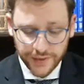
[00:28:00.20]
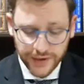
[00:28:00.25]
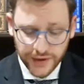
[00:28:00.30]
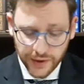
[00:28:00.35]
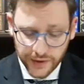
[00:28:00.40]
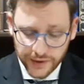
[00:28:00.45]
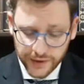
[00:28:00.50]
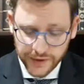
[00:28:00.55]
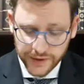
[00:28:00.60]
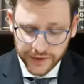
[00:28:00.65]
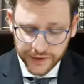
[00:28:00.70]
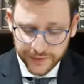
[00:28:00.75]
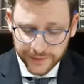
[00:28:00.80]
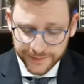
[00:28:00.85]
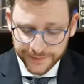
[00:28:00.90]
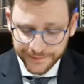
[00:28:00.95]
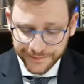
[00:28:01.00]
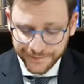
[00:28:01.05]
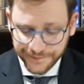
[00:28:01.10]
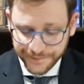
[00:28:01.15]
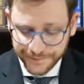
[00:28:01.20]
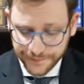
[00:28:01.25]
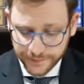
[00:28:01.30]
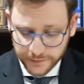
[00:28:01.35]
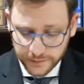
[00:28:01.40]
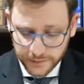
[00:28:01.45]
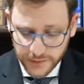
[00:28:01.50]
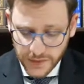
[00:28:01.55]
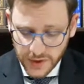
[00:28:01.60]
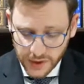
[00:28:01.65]
we know this?
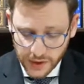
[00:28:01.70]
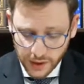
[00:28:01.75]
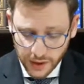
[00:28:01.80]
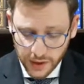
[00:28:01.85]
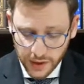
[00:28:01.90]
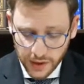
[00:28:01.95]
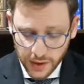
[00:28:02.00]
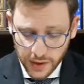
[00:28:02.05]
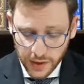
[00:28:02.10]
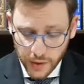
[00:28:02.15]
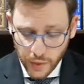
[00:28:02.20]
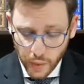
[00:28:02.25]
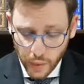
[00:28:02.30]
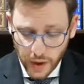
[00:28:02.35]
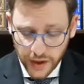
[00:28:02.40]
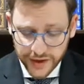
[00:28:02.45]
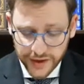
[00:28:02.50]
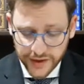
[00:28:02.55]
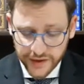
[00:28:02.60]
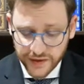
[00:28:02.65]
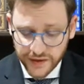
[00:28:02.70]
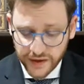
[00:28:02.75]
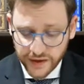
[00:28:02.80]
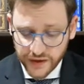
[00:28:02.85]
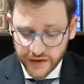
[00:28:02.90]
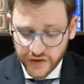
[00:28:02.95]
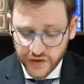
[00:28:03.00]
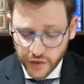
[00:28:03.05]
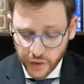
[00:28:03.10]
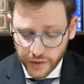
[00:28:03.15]
What is
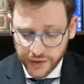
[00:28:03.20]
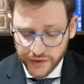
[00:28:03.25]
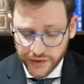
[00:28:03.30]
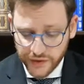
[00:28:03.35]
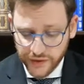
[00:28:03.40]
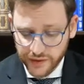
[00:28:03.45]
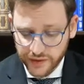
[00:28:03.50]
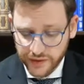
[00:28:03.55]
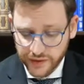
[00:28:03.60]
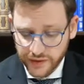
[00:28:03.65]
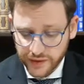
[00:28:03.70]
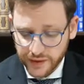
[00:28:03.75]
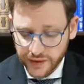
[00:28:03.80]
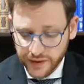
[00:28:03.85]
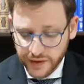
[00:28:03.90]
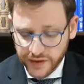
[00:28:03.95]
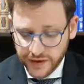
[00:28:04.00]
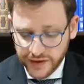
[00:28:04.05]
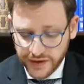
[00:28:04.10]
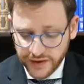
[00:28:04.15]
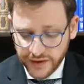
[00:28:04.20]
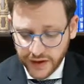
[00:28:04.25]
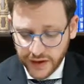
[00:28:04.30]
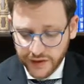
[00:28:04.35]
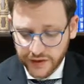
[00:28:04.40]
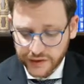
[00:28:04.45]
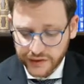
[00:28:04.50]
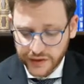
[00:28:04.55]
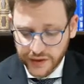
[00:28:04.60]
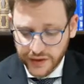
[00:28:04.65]
the source to
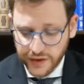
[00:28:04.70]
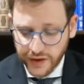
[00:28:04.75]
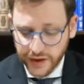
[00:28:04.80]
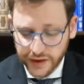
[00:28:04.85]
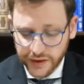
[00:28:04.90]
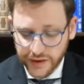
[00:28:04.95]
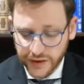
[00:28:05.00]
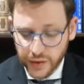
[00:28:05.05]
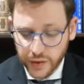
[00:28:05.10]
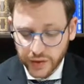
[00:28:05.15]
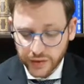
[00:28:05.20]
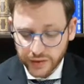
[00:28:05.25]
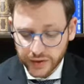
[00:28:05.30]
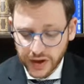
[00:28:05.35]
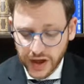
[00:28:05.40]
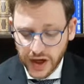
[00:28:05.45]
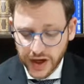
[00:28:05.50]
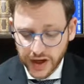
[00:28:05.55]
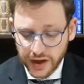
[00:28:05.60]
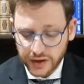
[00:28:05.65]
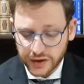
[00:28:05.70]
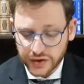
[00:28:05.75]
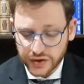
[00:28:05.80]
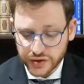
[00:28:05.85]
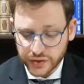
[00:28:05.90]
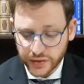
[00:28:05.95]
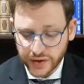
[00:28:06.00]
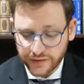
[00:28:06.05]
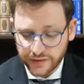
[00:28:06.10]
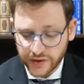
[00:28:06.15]
say such a thing, that you can rely on a
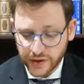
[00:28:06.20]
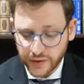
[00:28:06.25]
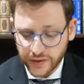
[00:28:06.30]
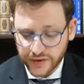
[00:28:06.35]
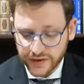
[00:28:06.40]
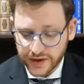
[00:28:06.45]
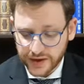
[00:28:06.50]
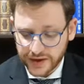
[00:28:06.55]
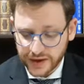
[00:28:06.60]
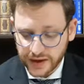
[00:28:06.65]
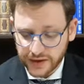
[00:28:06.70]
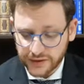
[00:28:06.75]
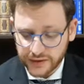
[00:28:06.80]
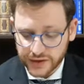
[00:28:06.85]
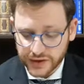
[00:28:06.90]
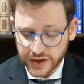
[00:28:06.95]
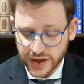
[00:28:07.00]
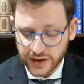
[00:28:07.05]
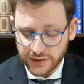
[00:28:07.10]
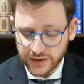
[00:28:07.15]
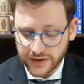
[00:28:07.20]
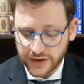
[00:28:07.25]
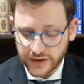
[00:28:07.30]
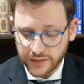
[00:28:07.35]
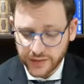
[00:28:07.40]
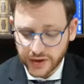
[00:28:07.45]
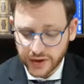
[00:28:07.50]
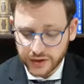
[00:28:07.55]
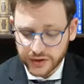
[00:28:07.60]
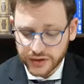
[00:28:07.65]
Jew even though he's an idolater?
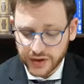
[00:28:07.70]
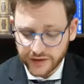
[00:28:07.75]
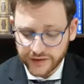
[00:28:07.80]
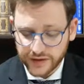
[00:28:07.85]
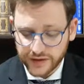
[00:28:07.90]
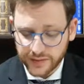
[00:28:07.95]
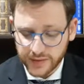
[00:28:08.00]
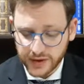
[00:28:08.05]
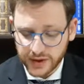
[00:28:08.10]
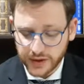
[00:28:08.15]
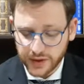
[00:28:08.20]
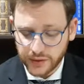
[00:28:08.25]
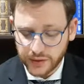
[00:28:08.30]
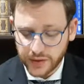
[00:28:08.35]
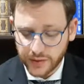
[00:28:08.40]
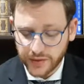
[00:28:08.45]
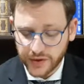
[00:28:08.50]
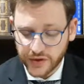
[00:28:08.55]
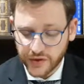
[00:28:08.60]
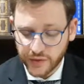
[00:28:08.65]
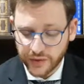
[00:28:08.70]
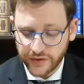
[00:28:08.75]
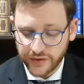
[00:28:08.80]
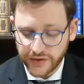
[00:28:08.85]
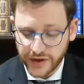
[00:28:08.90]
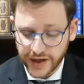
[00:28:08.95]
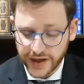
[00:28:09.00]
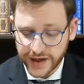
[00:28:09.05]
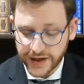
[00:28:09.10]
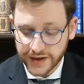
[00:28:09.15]
Because we
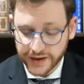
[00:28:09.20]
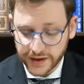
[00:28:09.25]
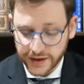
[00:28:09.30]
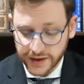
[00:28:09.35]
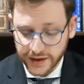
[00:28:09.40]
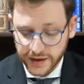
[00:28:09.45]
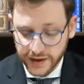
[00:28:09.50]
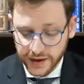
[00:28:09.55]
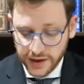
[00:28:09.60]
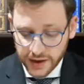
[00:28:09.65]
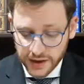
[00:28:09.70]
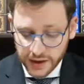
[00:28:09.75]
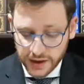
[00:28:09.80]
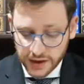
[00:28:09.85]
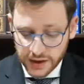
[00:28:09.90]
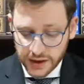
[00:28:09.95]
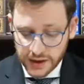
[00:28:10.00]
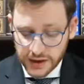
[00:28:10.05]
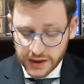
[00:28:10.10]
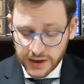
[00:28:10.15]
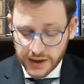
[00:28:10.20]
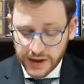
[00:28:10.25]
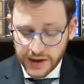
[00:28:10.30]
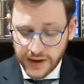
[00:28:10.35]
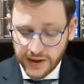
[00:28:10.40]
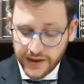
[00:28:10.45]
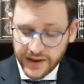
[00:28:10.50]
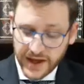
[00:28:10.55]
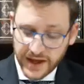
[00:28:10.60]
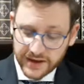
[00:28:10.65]
find
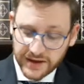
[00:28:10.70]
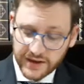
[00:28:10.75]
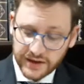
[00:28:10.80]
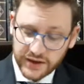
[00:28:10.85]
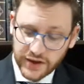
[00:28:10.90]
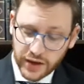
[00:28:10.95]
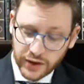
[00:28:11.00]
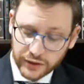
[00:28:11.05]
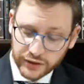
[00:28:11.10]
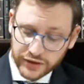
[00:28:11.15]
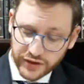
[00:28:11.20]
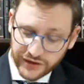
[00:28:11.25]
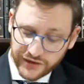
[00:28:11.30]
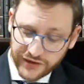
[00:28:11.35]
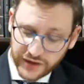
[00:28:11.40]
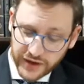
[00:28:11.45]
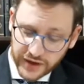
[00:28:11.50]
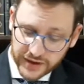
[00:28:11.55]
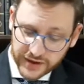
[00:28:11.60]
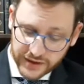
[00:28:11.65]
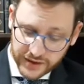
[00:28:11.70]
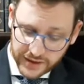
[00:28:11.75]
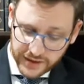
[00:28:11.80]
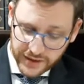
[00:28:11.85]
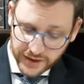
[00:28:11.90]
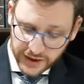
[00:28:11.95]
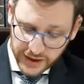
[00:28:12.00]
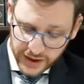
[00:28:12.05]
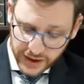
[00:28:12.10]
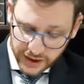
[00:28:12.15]
that Yehoshaphat,
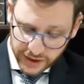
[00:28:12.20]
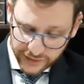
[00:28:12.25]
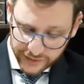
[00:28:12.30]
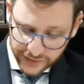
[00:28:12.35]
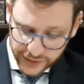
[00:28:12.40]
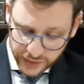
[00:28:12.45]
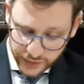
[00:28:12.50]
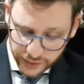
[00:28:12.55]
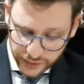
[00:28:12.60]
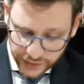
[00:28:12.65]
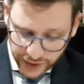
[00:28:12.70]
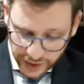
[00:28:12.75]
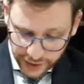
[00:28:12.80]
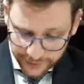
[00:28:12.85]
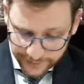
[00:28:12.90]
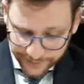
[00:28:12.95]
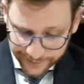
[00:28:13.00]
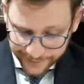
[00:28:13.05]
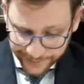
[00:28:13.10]
the king of Yehuda,